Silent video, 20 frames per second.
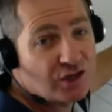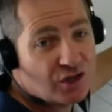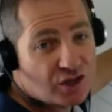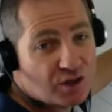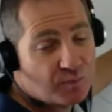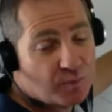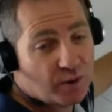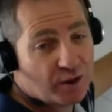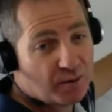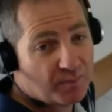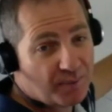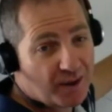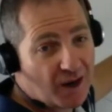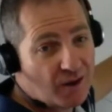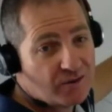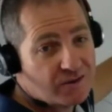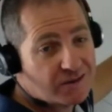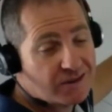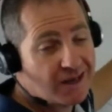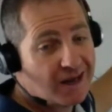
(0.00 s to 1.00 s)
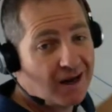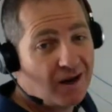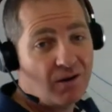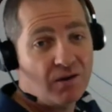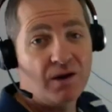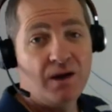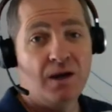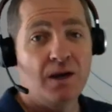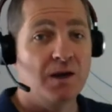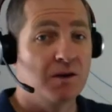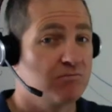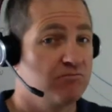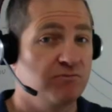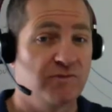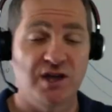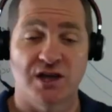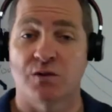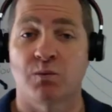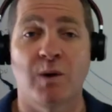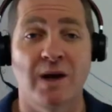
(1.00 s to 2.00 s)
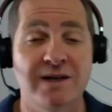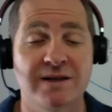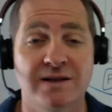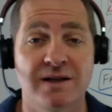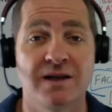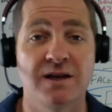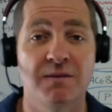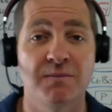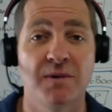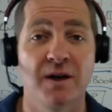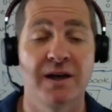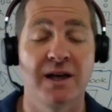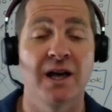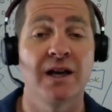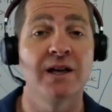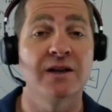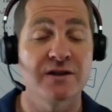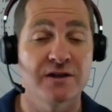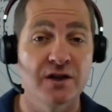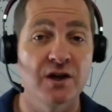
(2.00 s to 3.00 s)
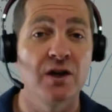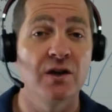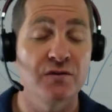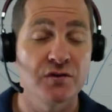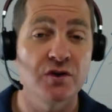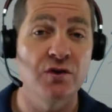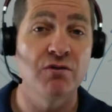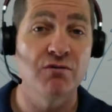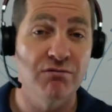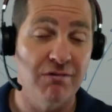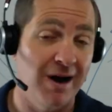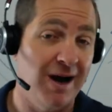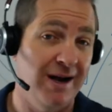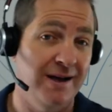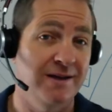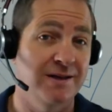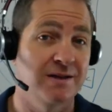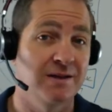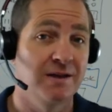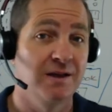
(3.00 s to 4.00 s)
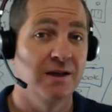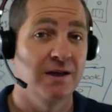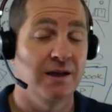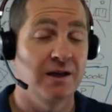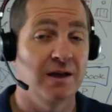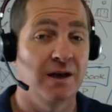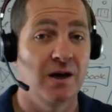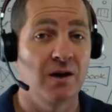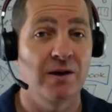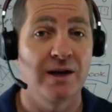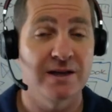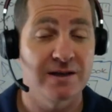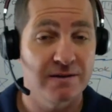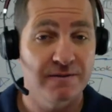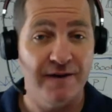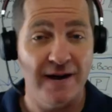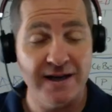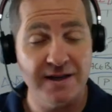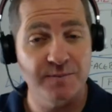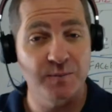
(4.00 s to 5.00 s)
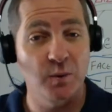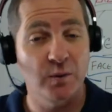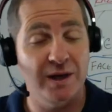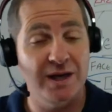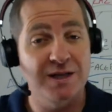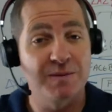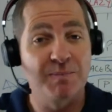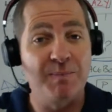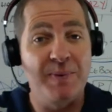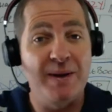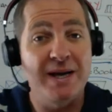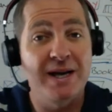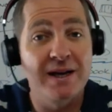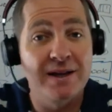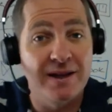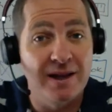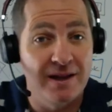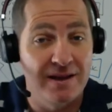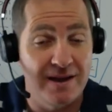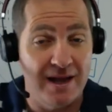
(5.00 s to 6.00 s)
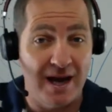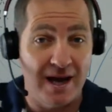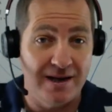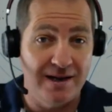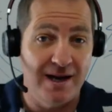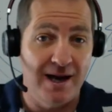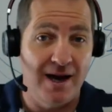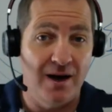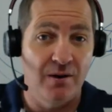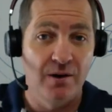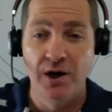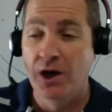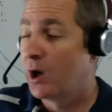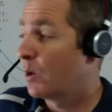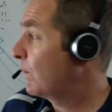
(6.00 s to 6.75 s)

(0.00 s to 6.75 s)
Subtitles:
and you just put a post out, you're just wasting your money, and it serves you right. Facebook is bigger than that now.